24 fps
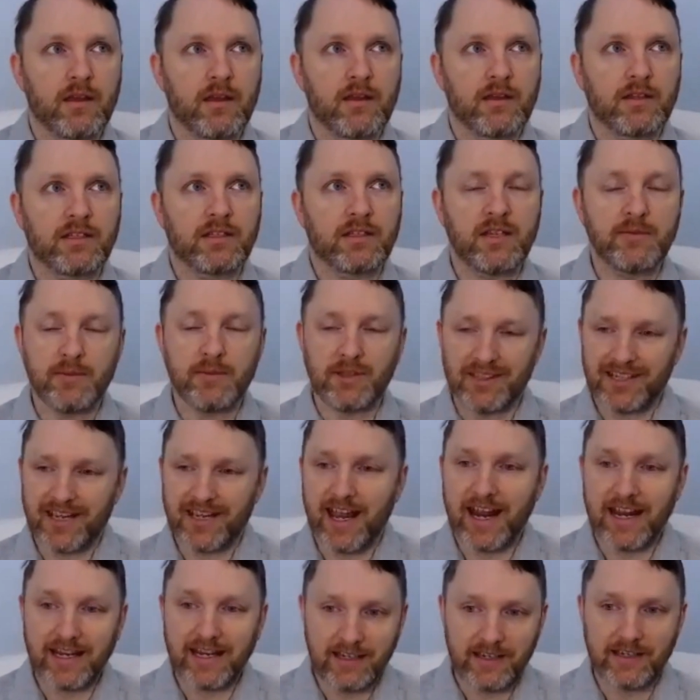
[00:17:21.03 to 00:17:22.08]

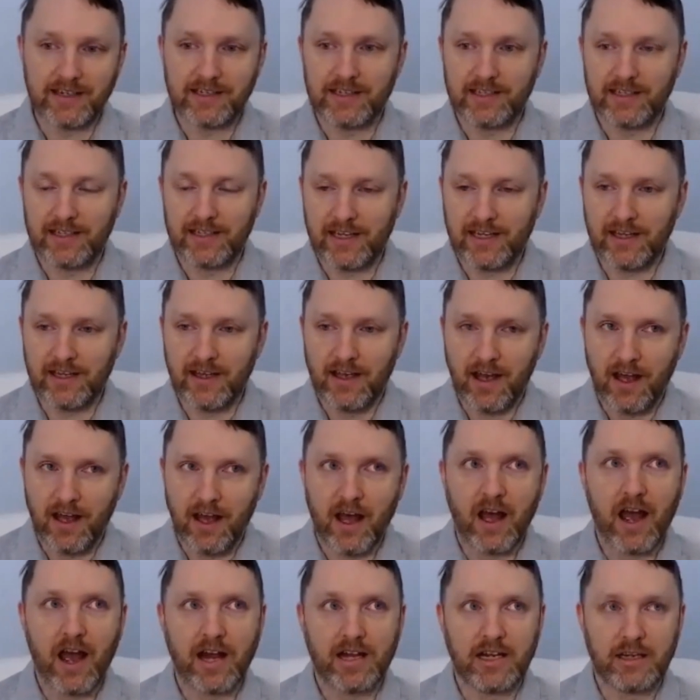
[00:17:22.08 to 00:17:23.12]
simultaneously
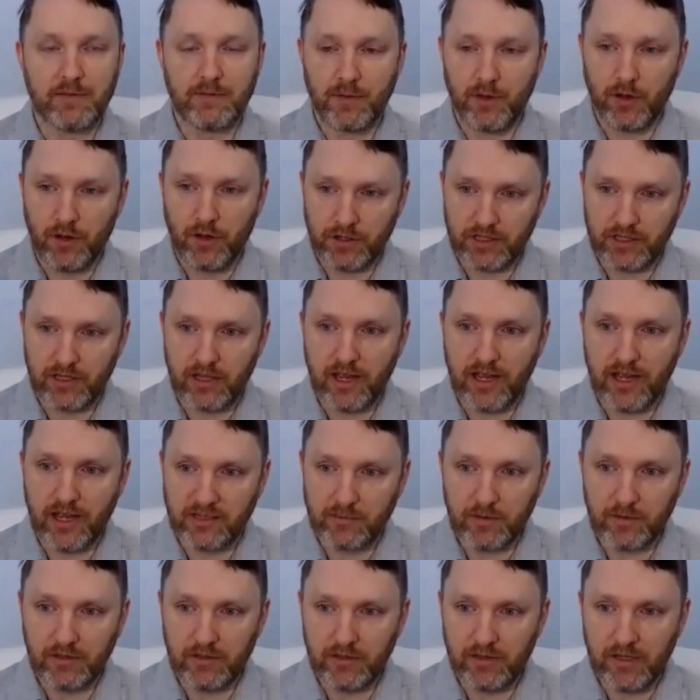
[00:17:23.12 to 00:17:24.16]
highly
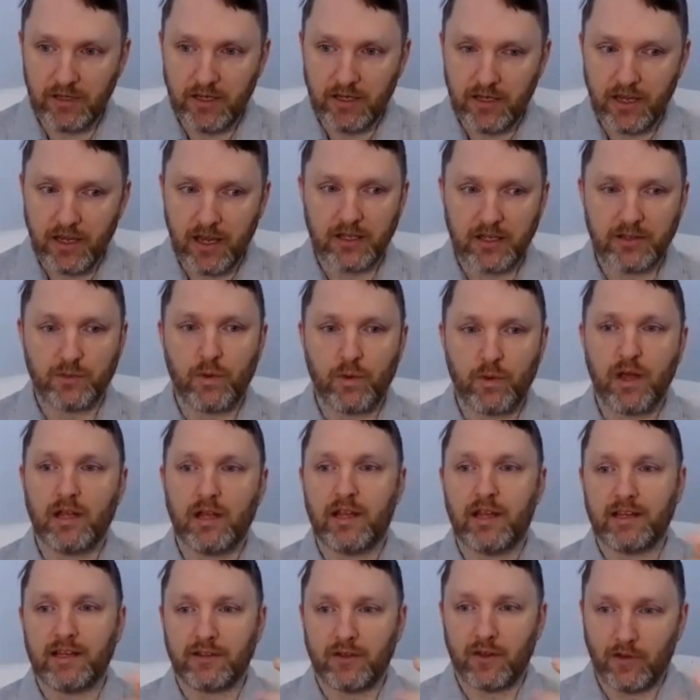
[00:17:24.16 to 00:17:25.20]
personalizable, as
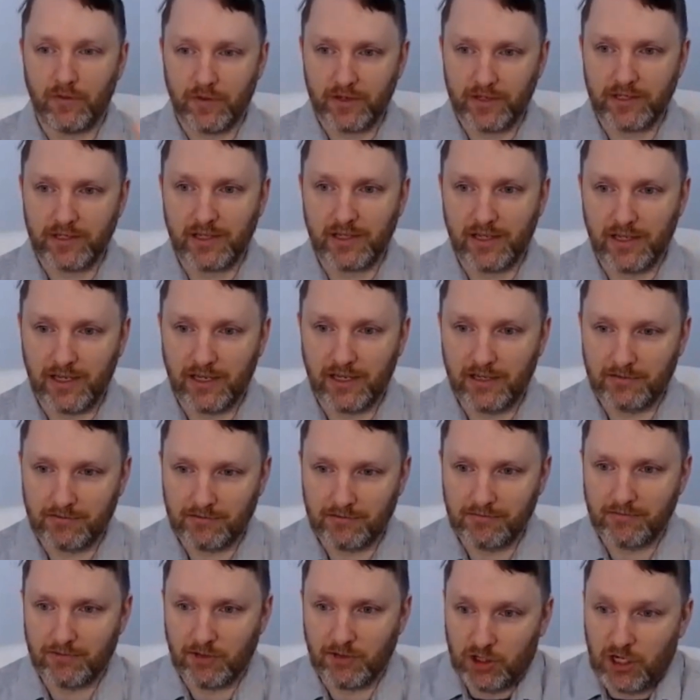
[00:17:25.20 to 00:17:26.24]
well as obviously
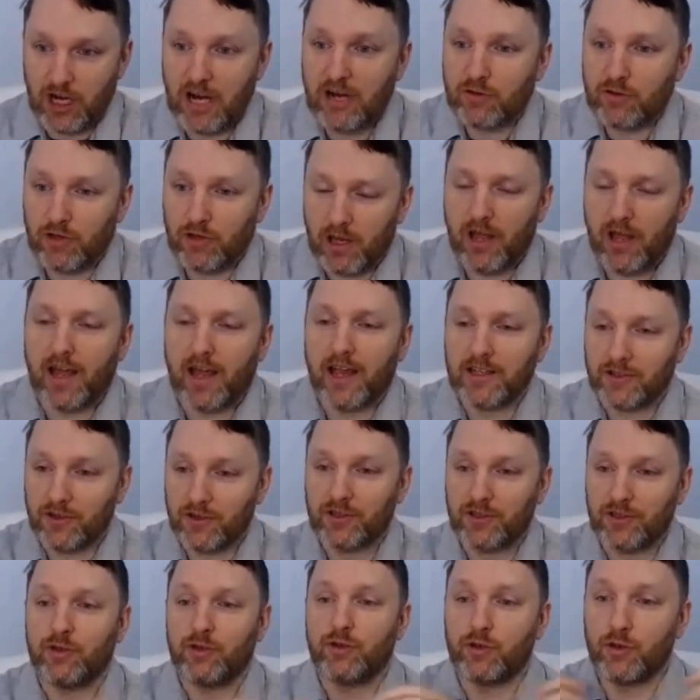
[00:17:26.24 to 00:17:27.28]
generalized,
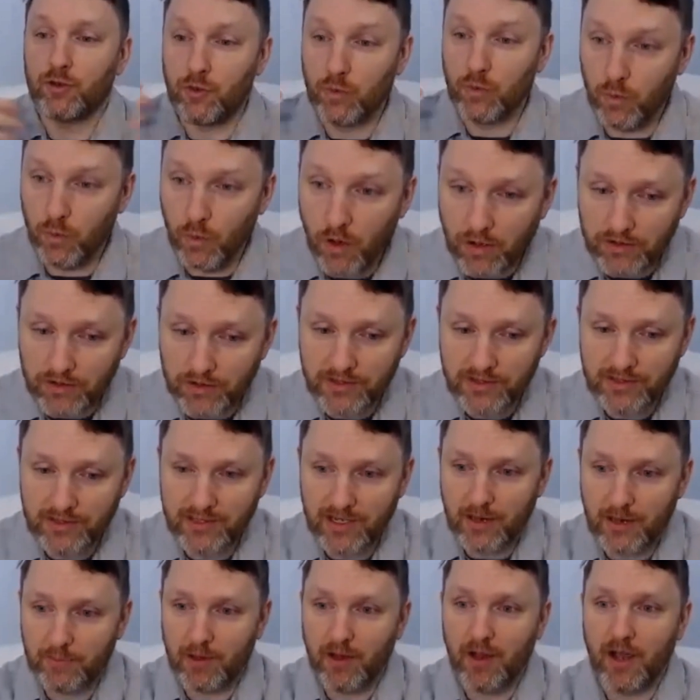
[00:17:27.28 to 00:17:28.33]
because you do want
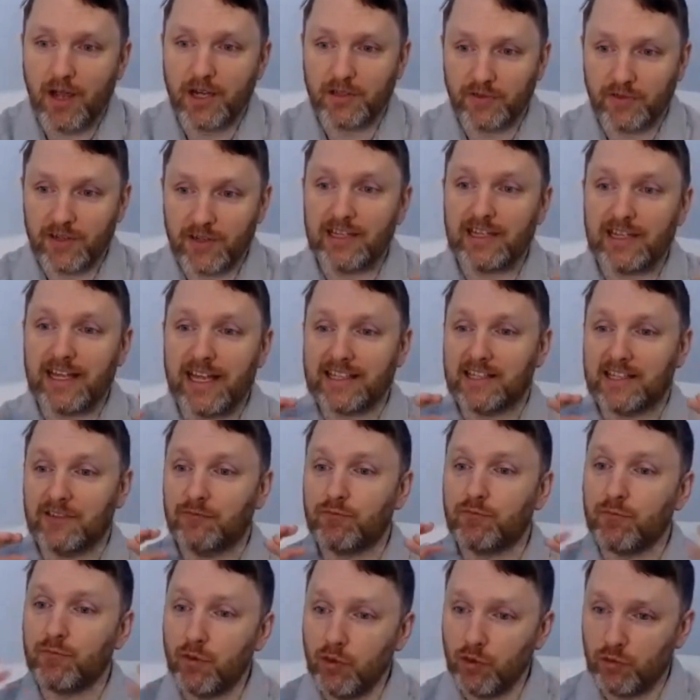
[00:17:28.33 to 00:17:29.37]
some kind of
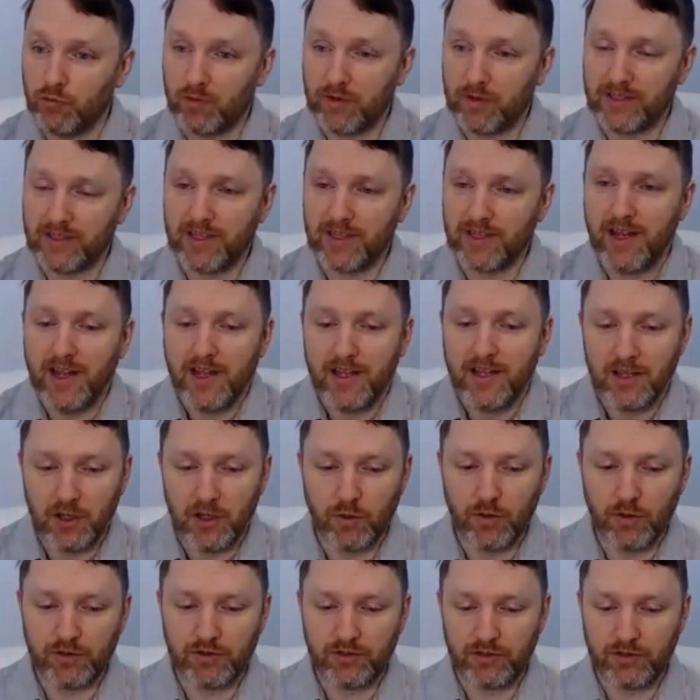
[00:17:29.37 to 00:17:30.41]
collective movement.
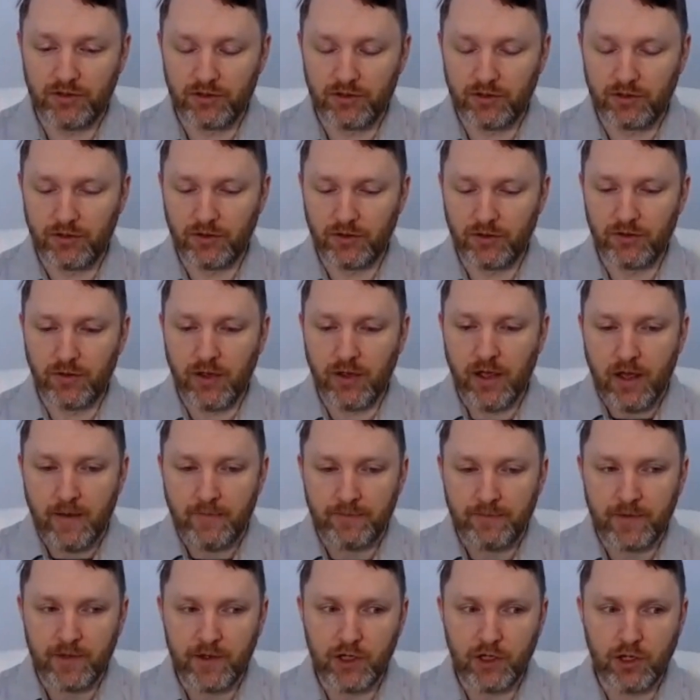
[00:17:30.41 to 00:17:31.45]
You want
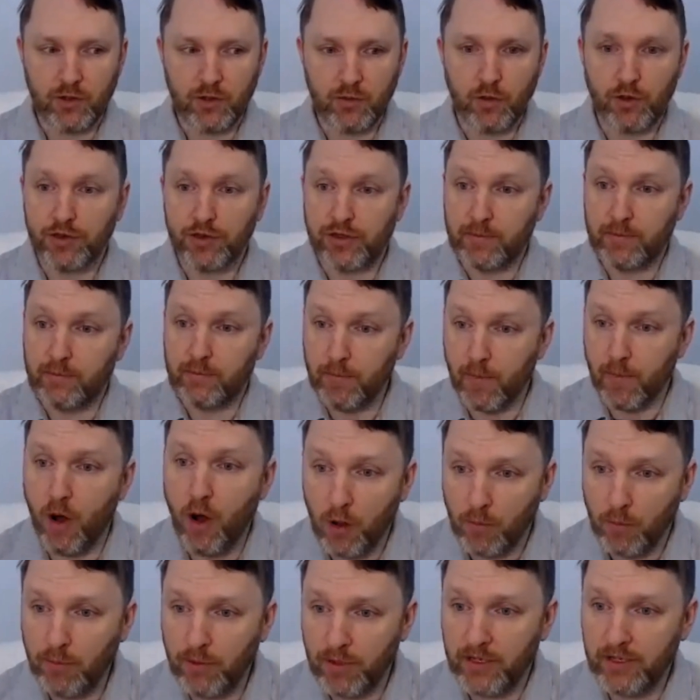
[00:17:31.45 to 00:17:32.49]
the
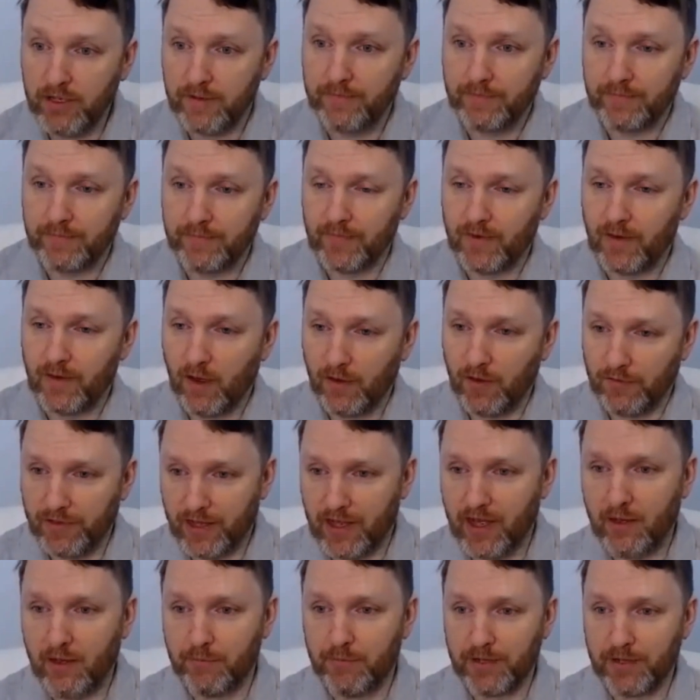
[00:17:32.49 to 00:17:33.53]
mob of the
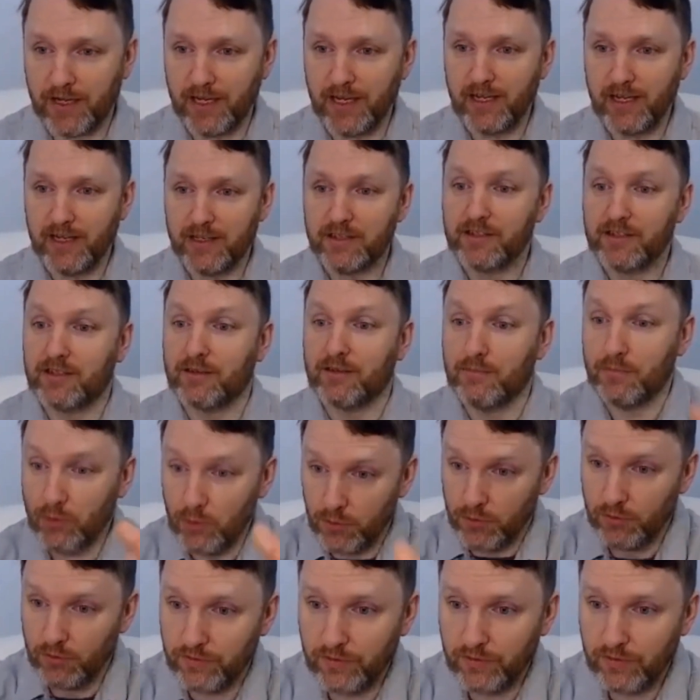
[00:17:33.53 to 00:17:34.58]
company to
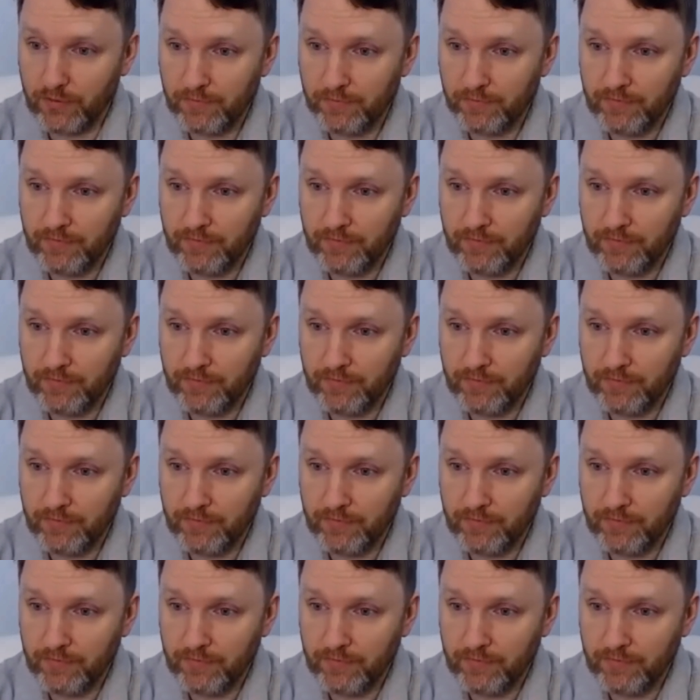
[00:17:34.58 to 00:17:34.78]
move,